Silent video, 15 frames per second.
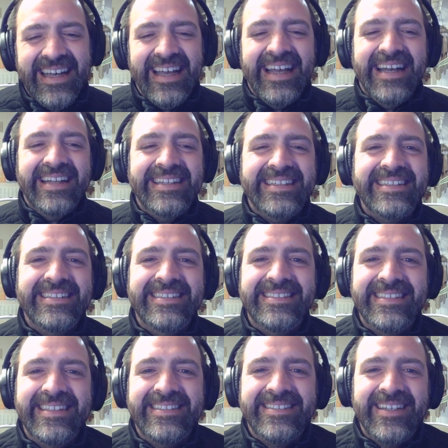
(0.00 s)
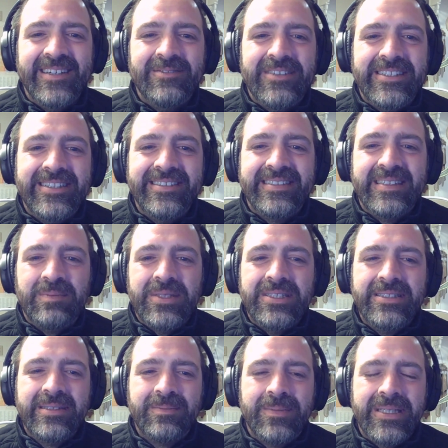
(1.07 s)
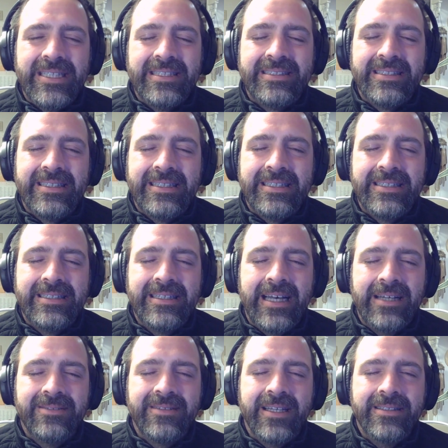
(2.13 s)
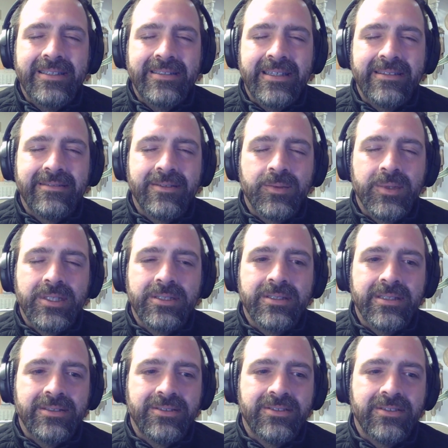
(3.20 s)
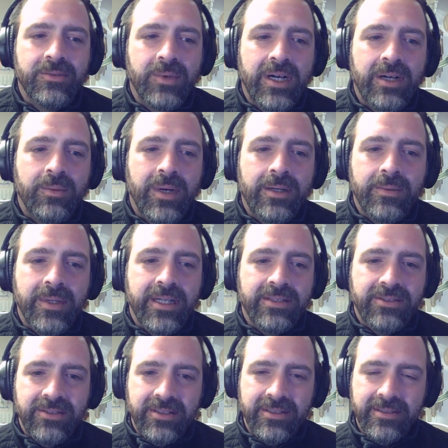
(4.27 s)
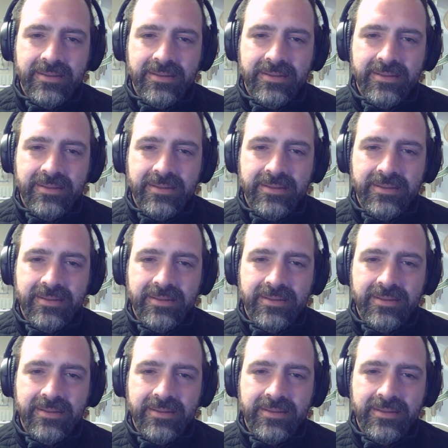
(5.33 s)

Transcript: And it's all very simple. But outside the Tesla world, it's the Wild Wild West.